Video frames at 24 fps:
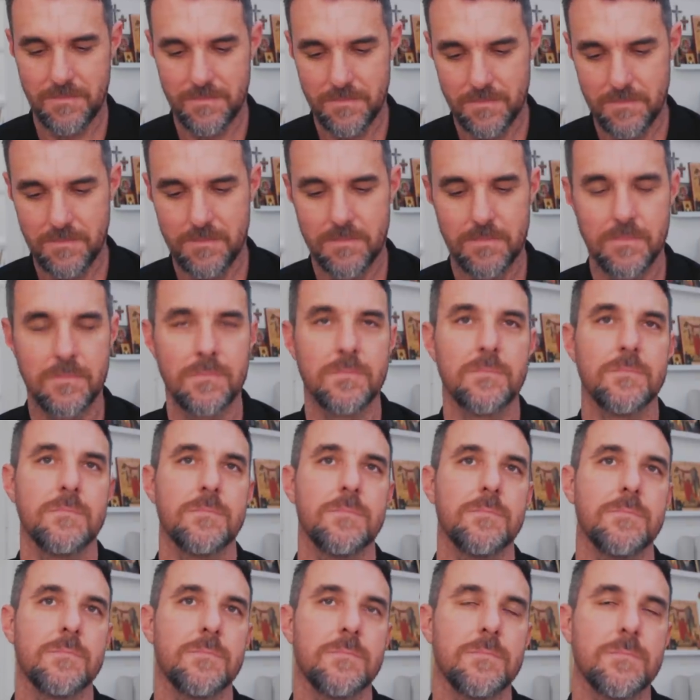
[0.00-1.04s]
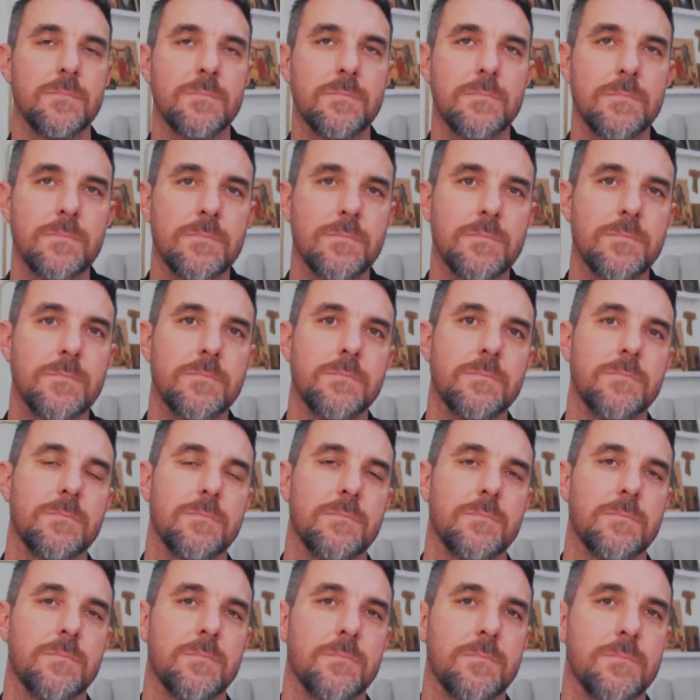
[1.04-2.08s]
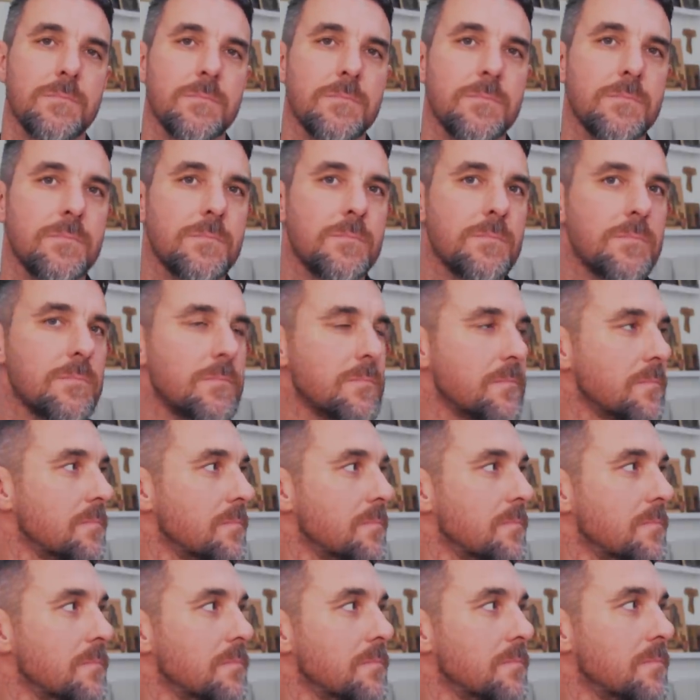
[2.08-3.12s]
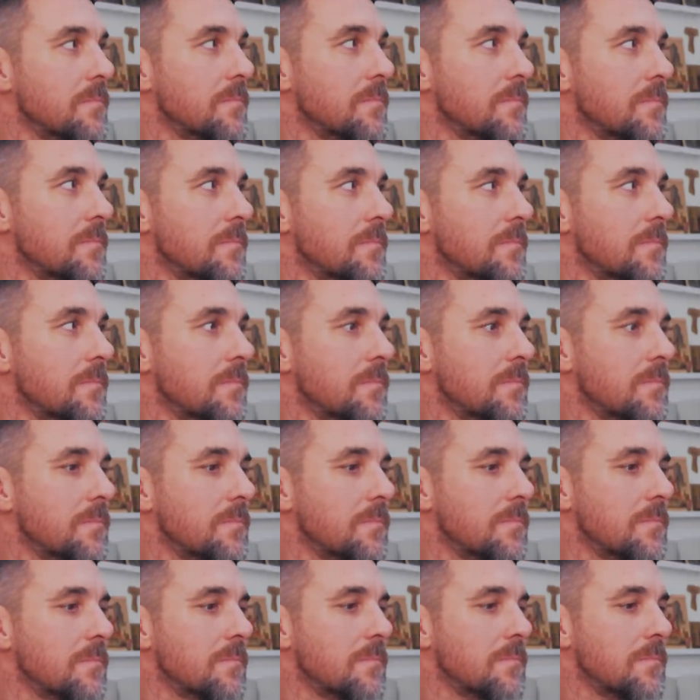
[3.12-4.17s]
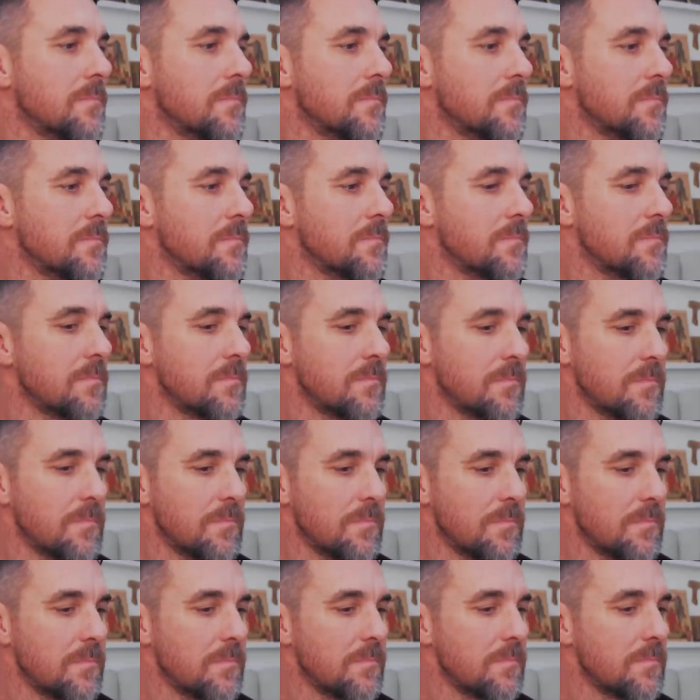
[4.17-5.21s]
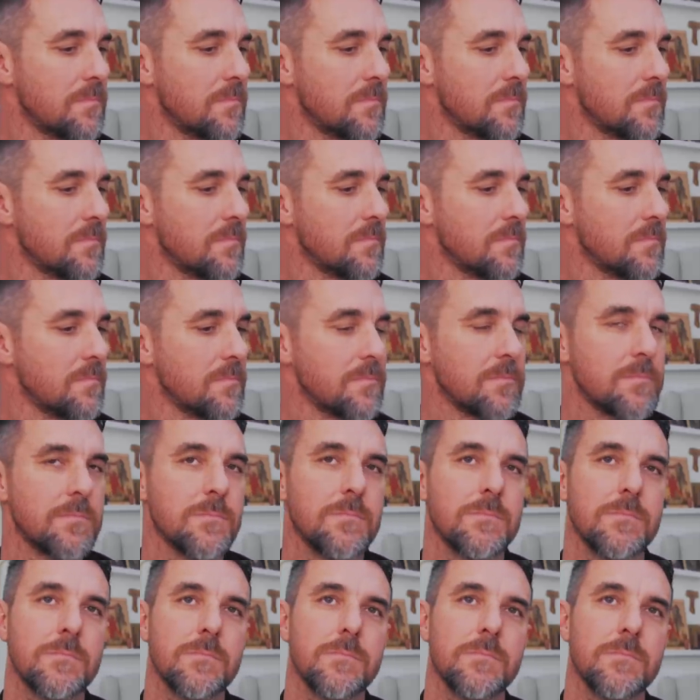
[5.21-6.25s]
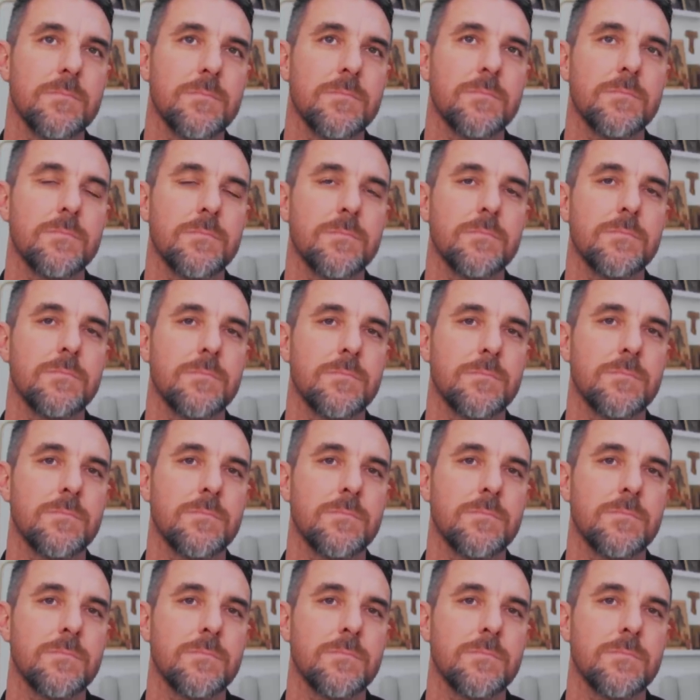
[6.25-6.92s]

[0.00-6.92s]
This person isn't speaking.